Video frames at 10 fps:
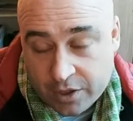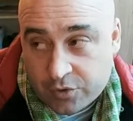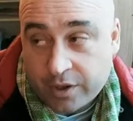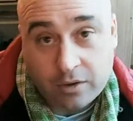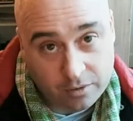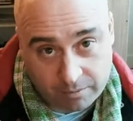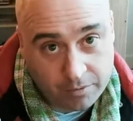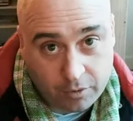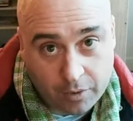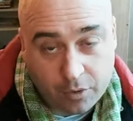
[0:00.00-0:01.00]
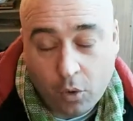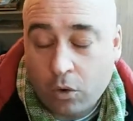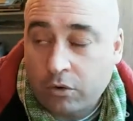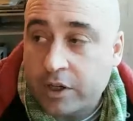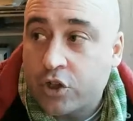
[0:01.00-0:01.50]
Israel or throughout the
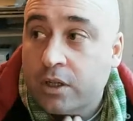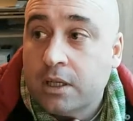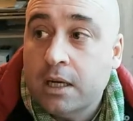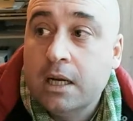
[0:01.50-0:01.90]
whole region,